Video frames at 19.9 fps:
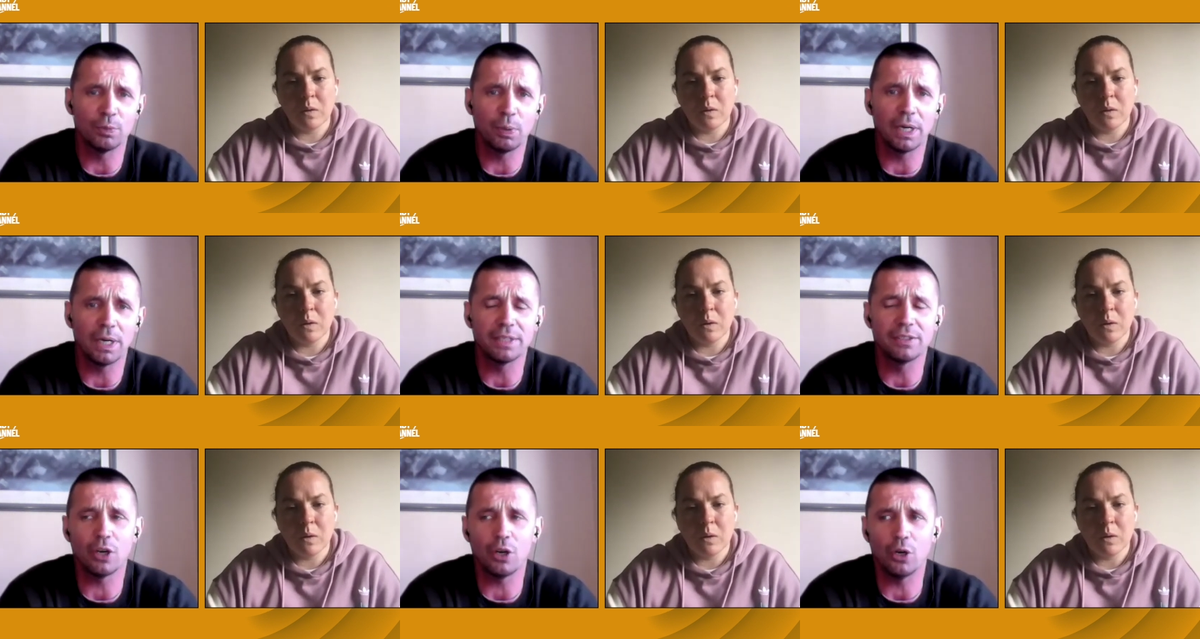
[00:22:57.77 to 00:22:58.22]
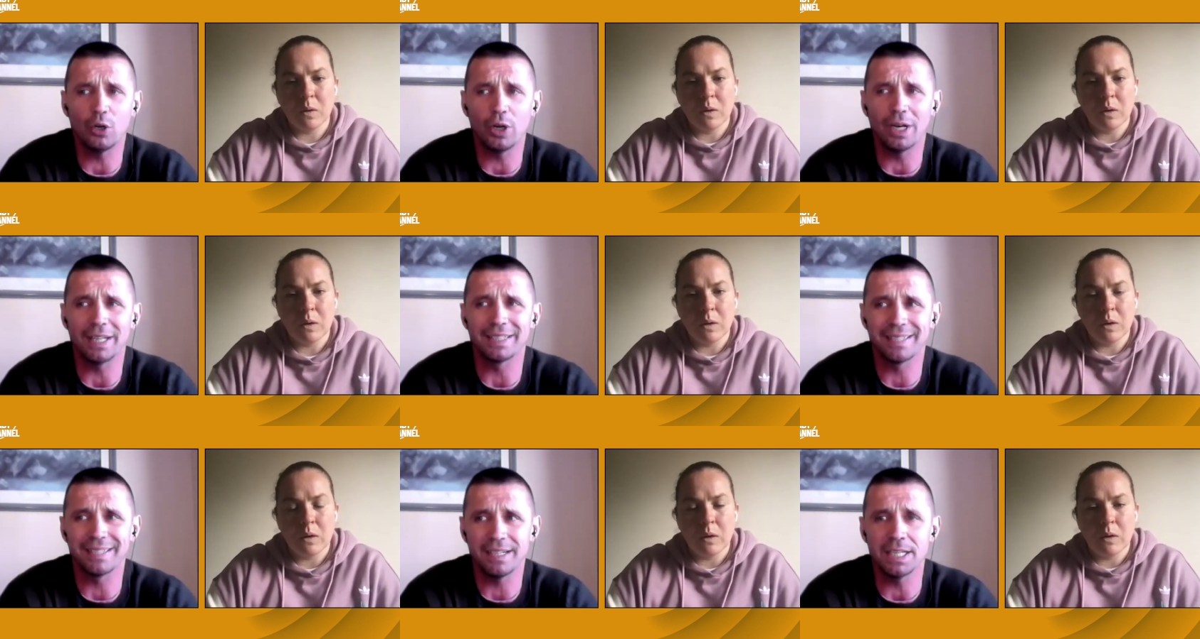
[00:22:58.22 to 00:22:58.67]
Speaker 1: But I thought
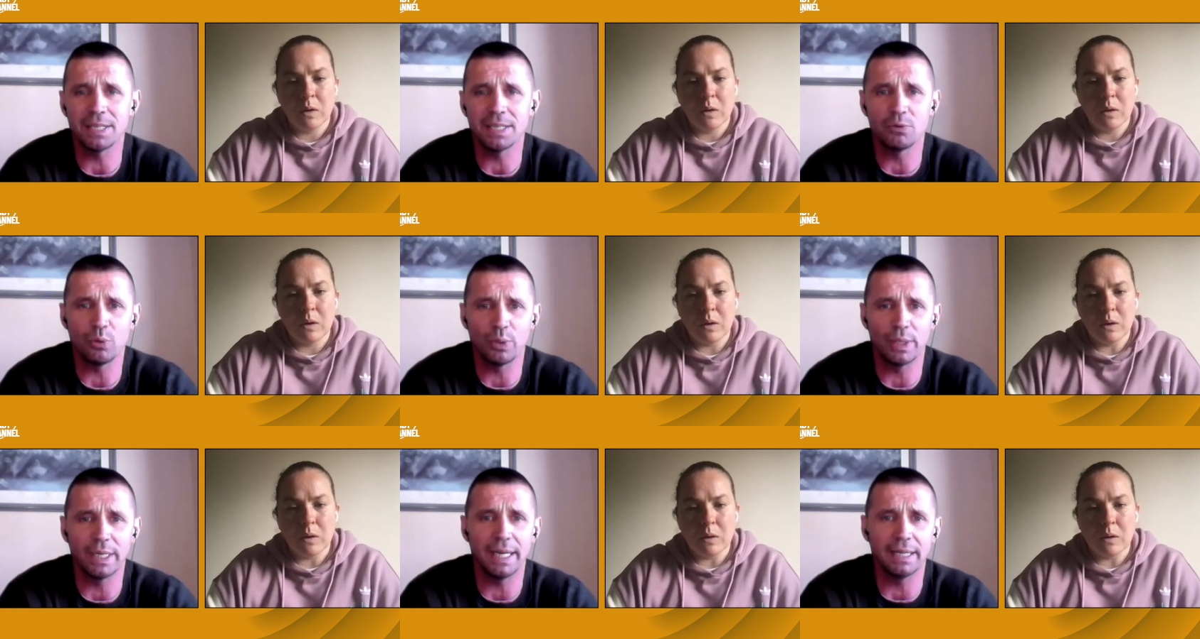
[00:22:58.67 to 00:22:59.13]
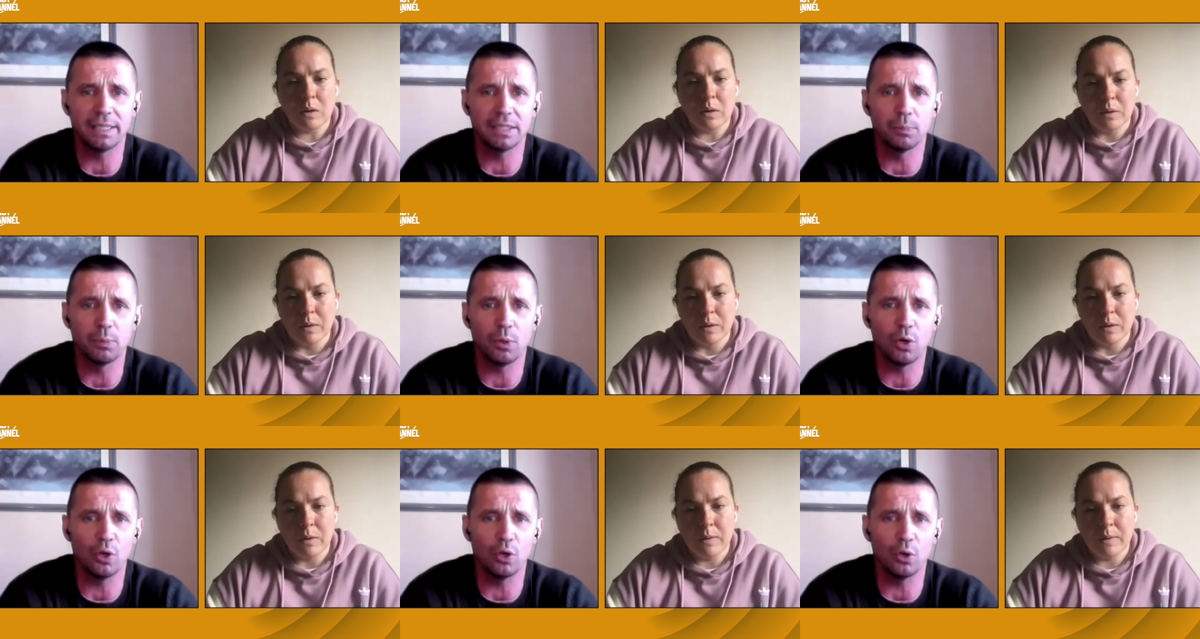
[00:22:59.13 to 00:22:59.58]
at times you kick the
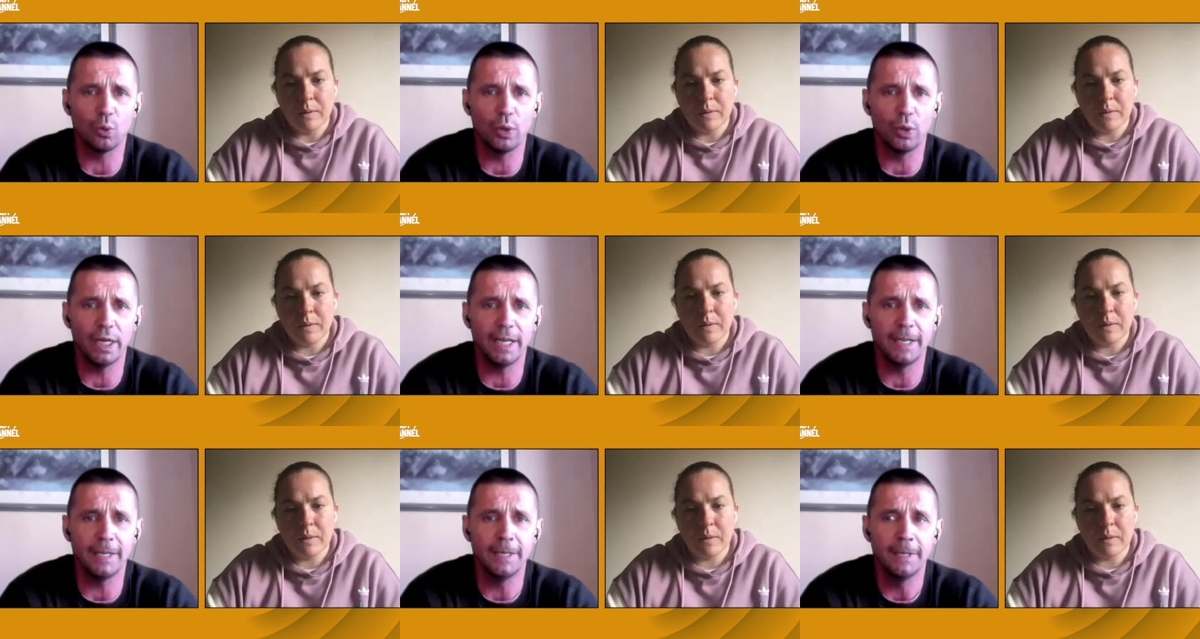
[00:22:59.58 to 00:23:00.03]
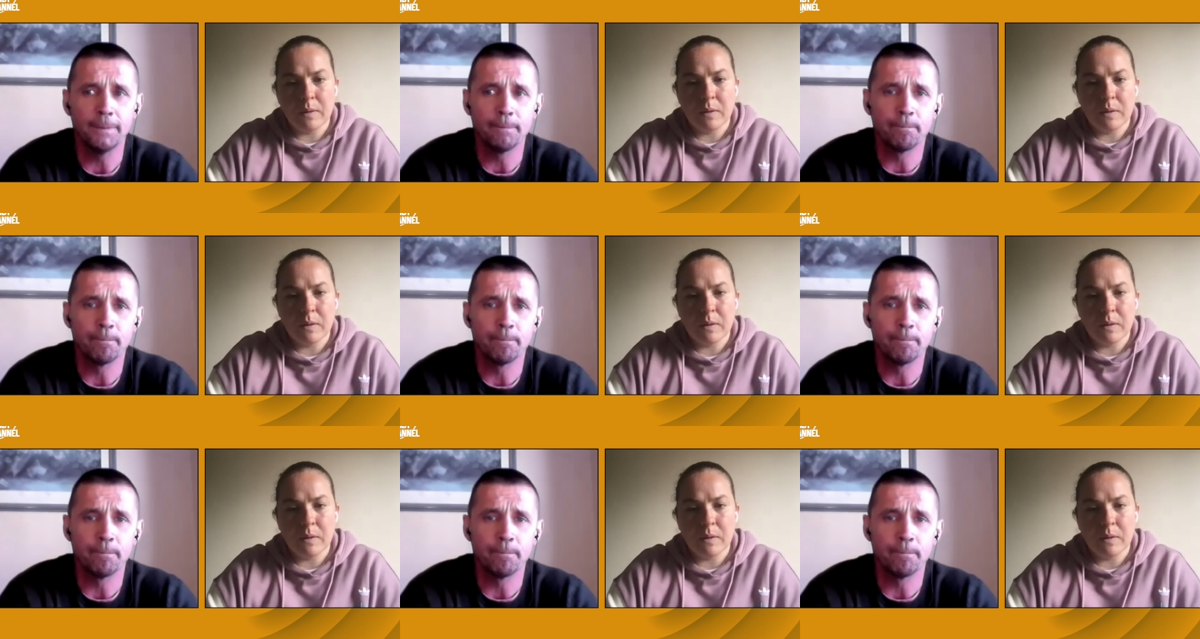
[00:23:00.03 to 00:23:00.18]
ball away.